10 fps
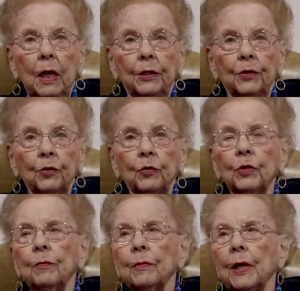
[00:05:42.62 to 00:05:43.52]
it took
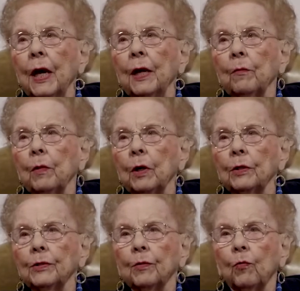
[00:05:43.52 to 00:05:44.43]
them 9
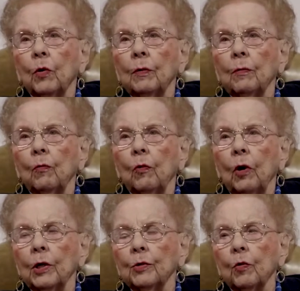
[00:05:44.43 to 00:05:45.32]
months and we
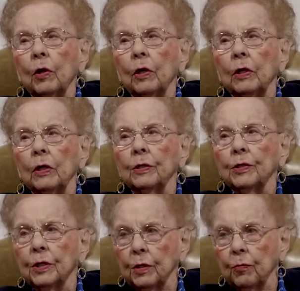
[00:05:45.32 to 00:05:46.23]
graduated in
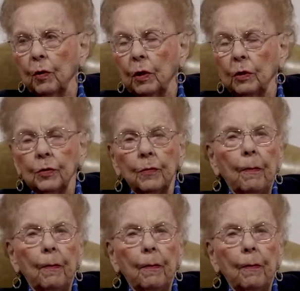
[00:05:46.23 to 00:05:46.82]
6 months.